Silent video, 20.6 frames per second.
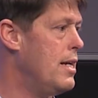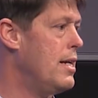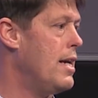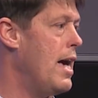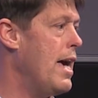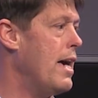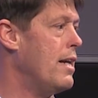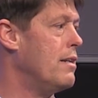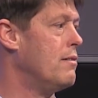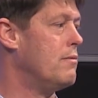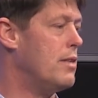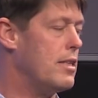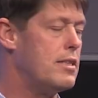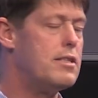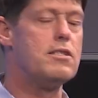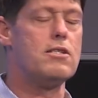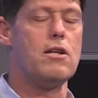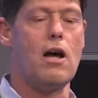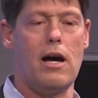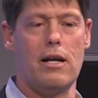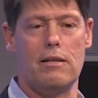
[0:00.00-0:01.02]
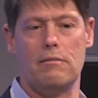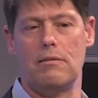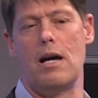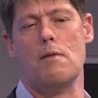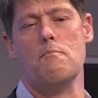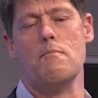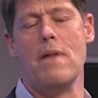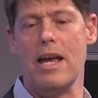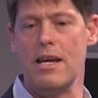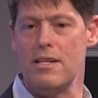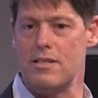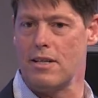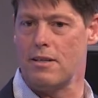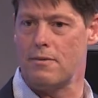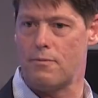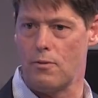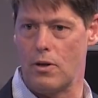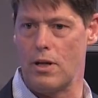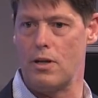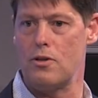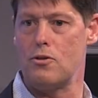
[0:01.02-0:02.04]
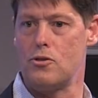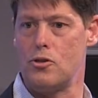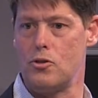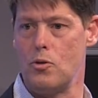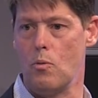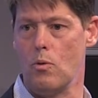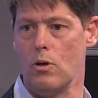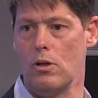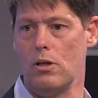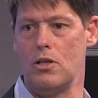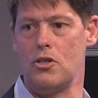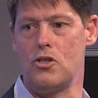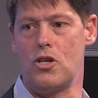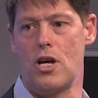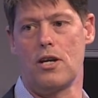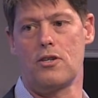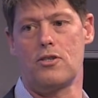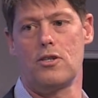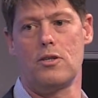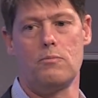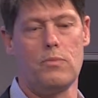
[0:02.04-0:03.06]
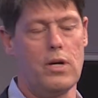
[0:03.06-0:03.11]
And this is not amazing for an intratumoral injection,